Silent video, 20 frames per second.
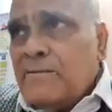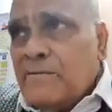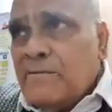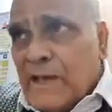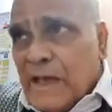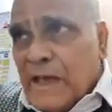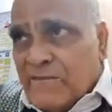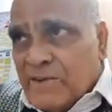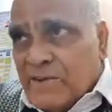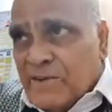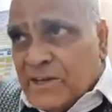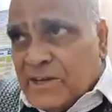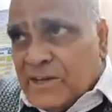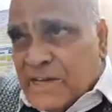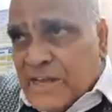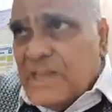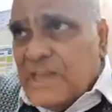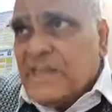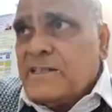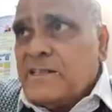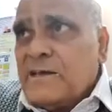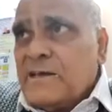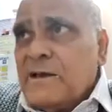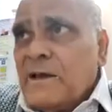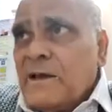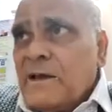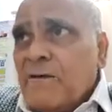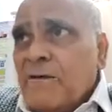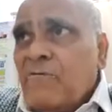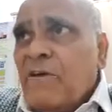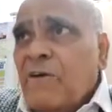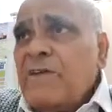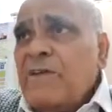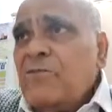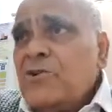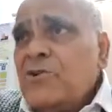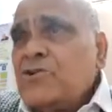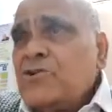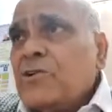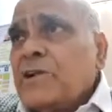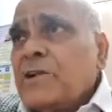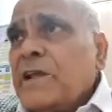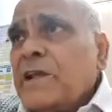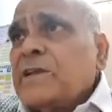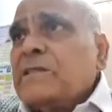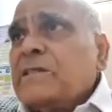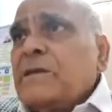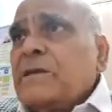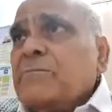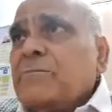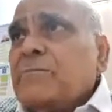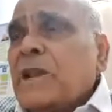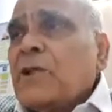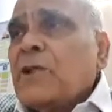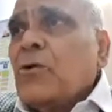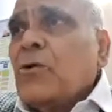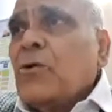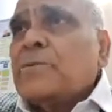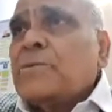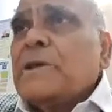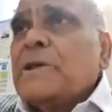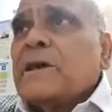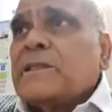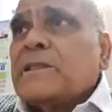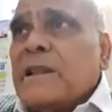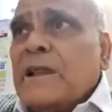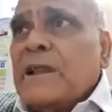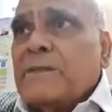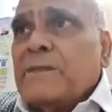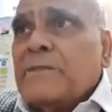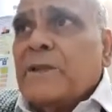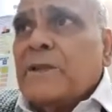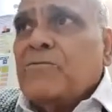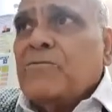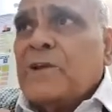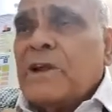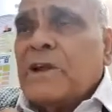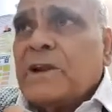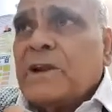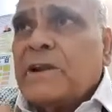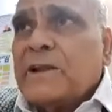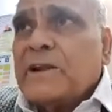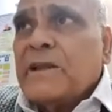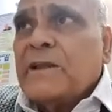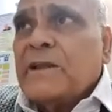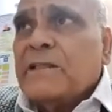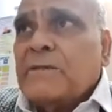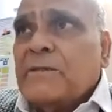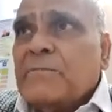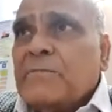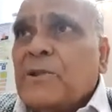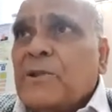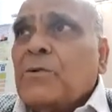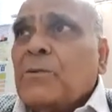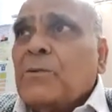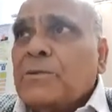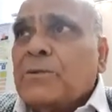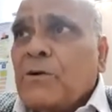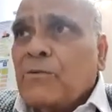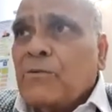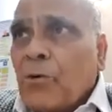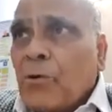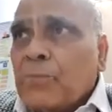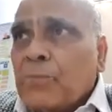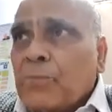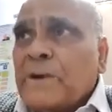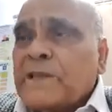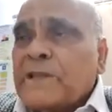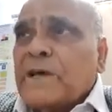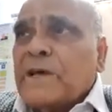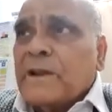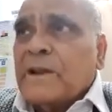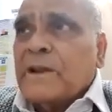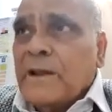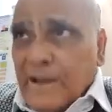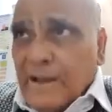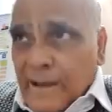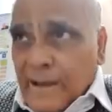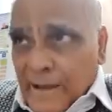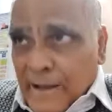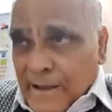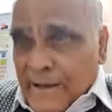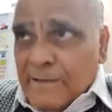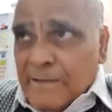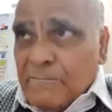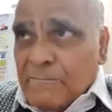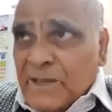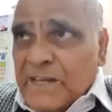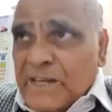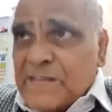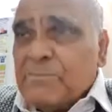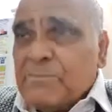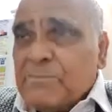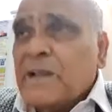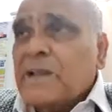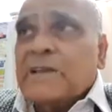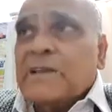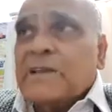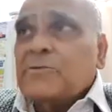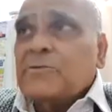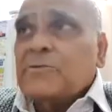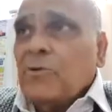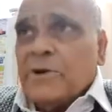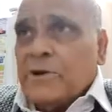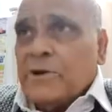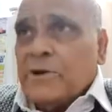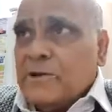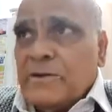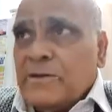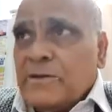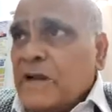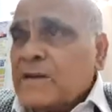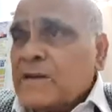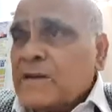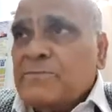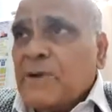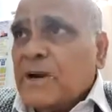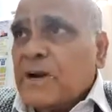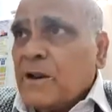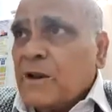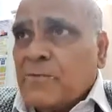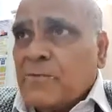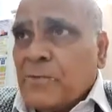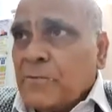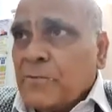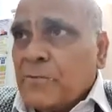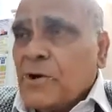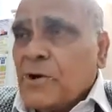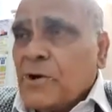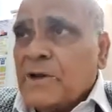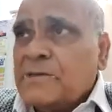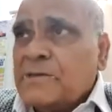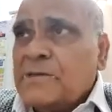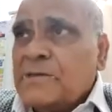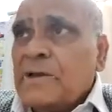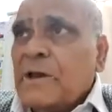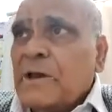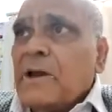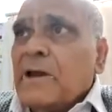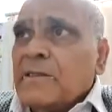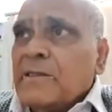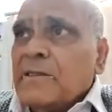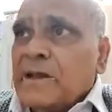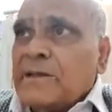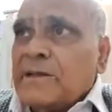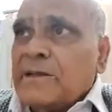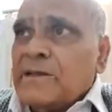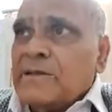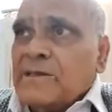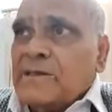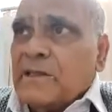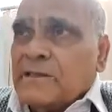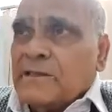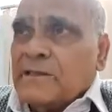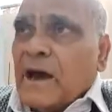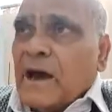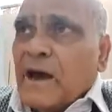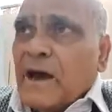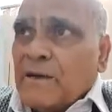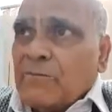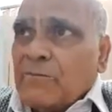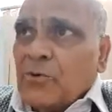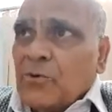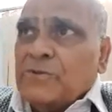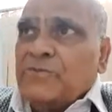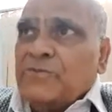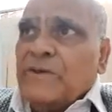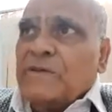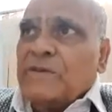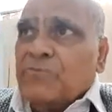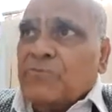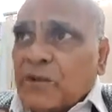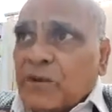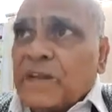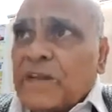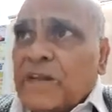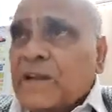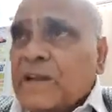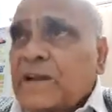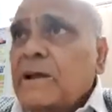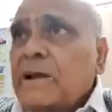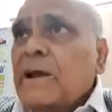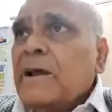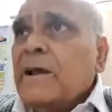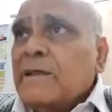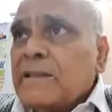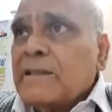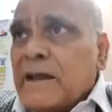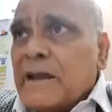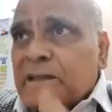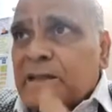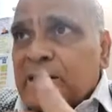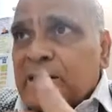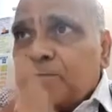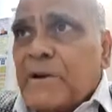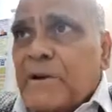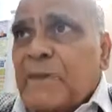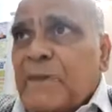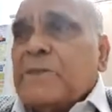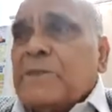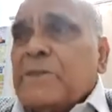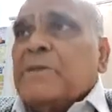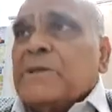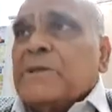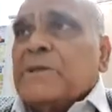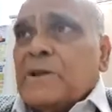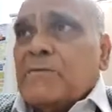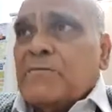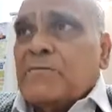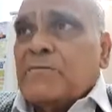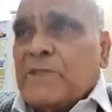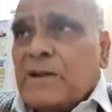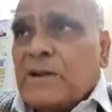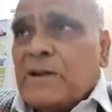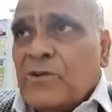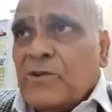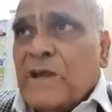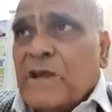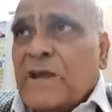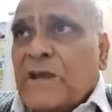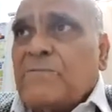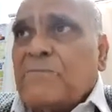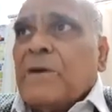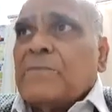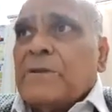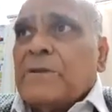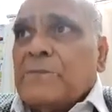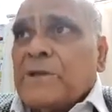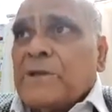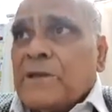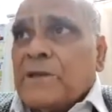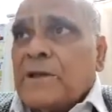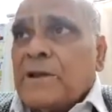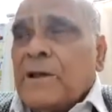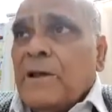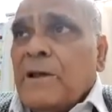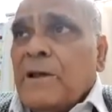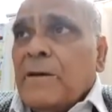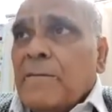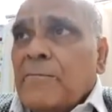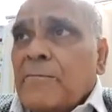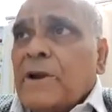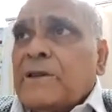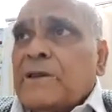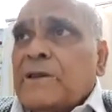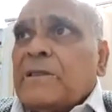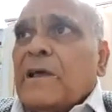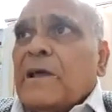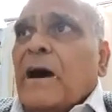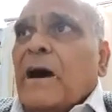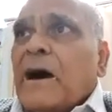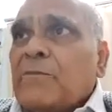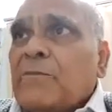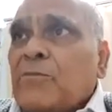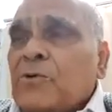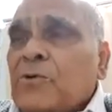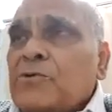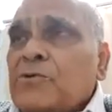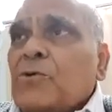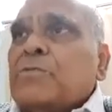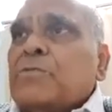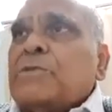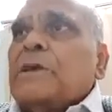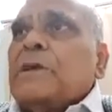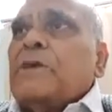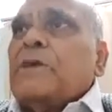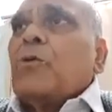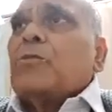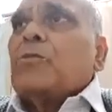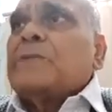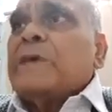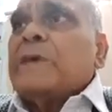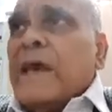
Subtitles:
having teeth, why we should take the milk of the other animal? We are not taking the milk of their own mother. And the mother's milk is good. That's wonderful, because that is the hormones which we need. That is from the mother, that we get from the mother. But the hormones of the